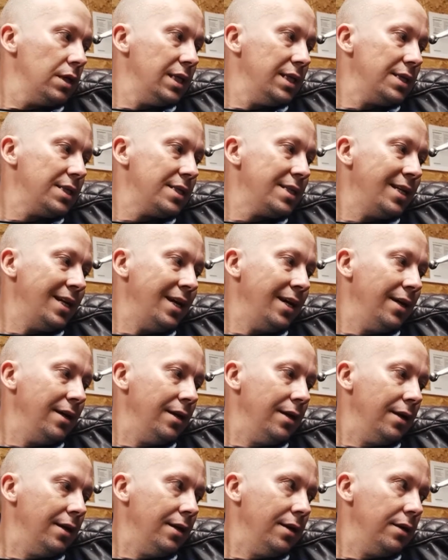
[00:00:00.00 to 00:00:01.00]

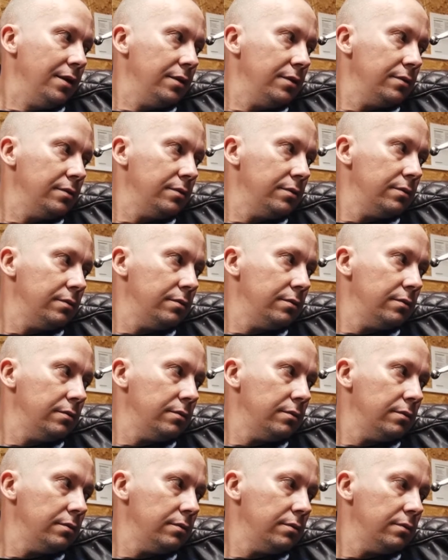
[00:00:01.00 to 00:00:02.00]
slightly
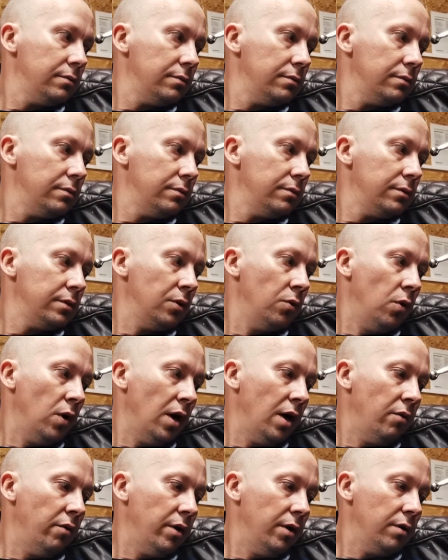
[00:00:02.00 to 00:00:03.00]
the
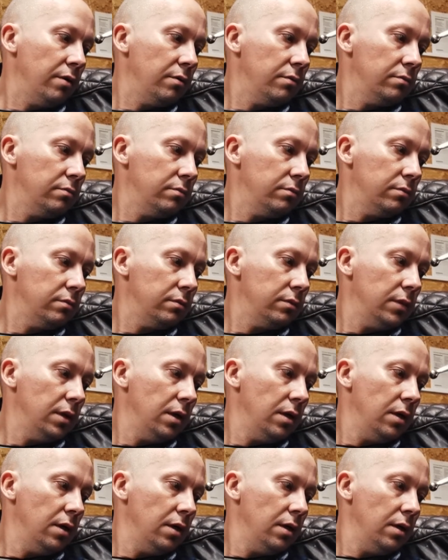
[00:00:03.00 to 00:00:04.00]
wiring.
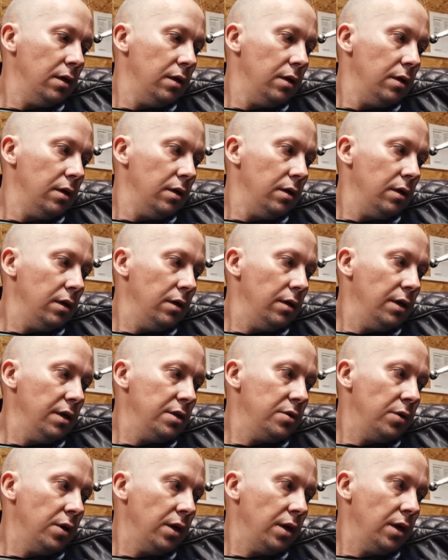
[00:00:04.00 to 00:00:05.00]
You need
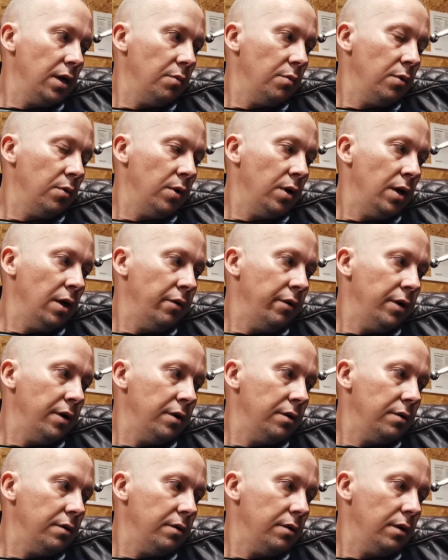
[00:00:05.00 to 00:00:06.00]
to unclip the
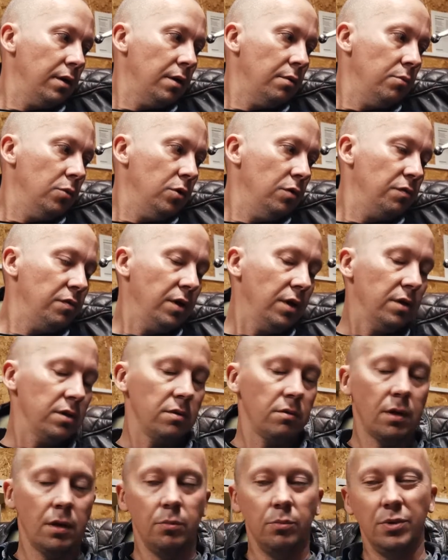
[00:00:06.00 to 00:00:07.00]
wiring and move things
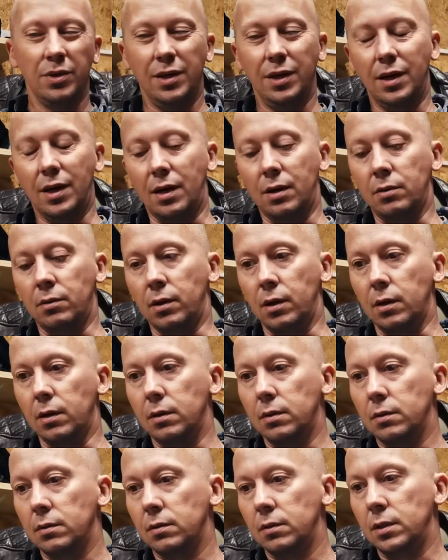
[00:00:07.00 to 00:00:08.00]
around, but yeah, alright,
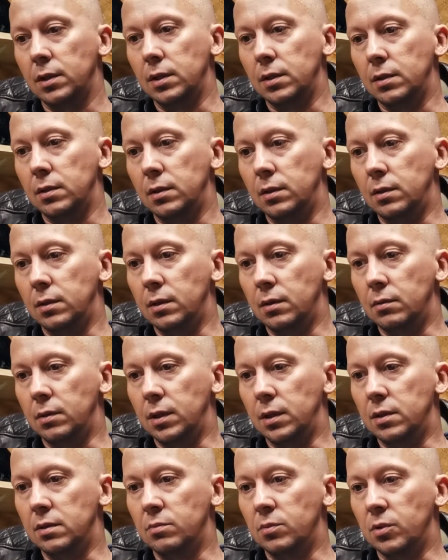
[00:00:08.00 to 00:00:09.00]
you don't
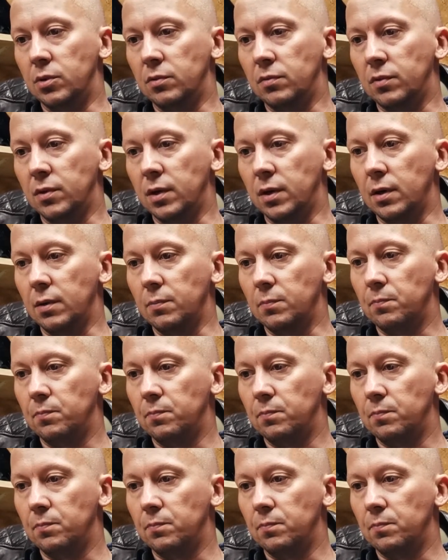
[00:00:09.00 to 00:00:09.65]
need to modify